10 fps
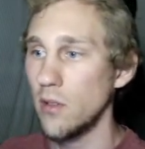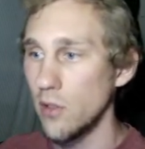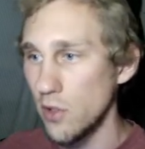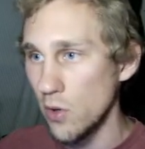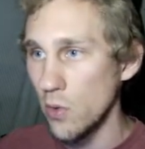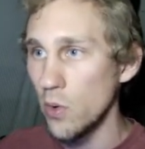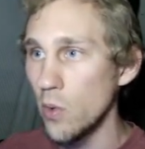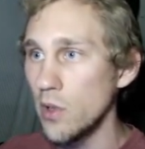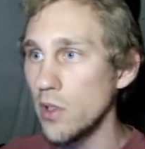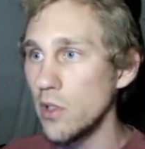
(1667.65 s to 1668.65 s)
So in
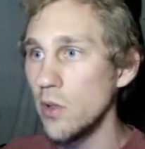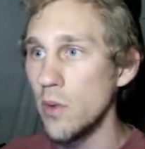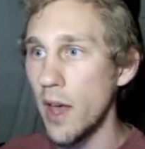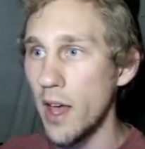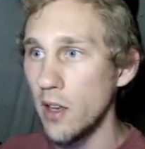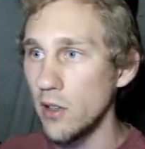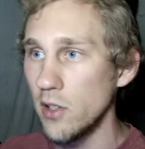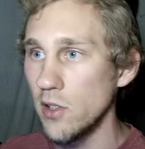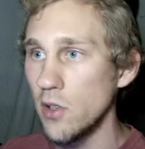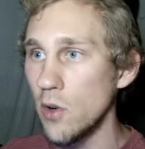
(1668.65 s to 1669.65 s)
order to do that,
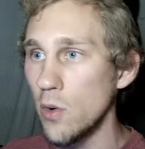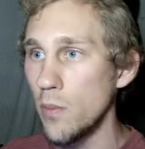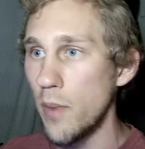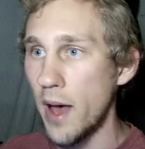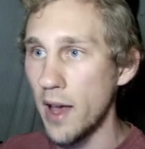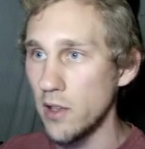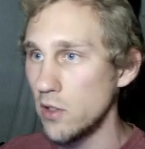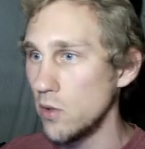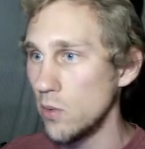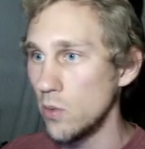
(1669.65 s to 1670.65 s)
let's go back
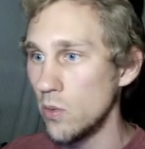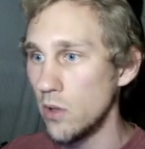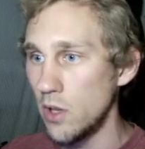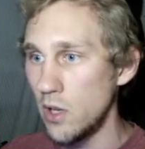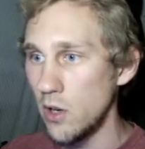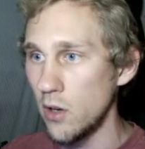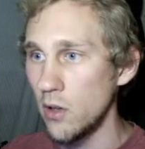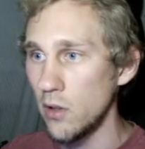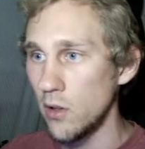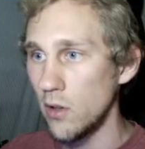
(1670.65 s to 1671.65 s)
to here.
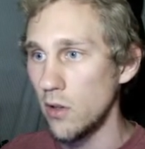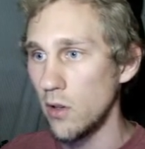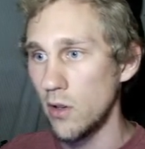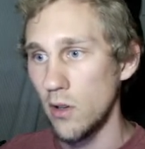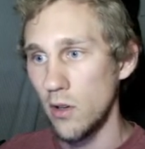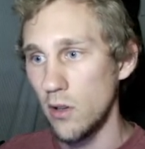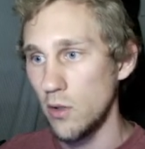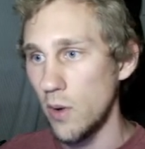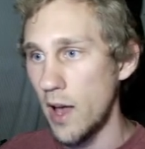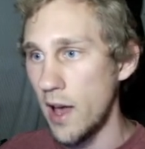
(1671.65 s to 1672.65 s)

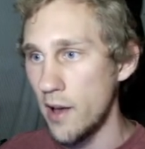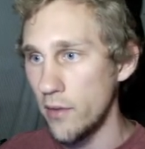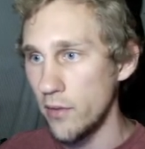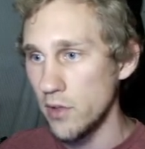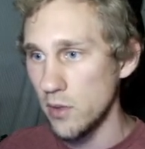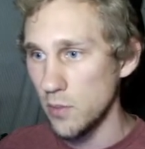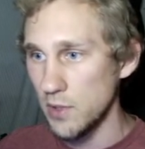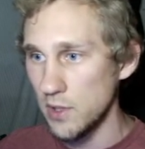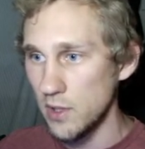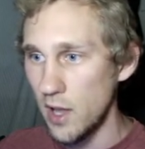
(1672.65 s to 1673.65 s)
Do I have some
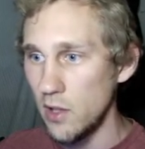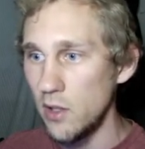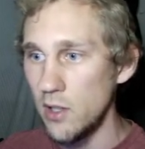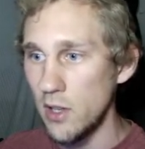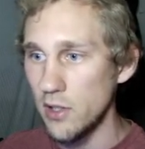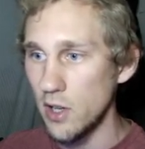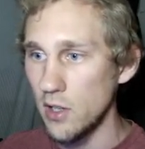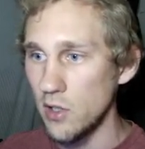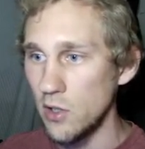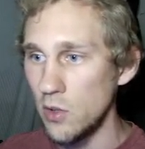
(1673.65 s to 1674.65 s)
styling? Yes, I
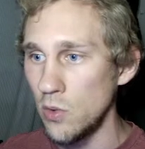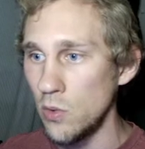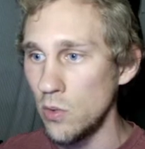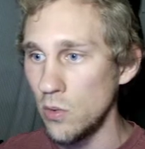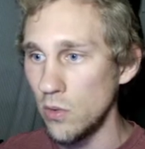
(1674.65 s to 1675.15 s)
do.